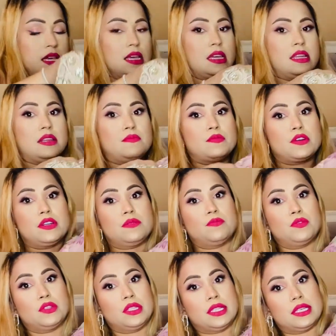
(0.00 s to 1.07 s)
and I'm gonna
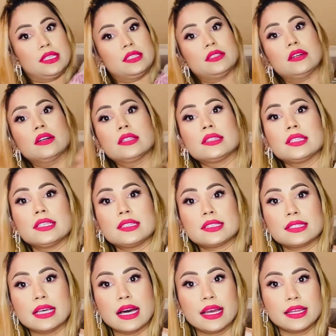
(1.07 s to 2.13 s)
put this on this
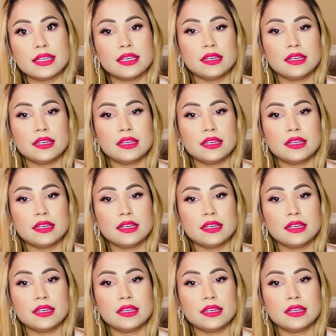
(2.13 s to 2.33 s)
side.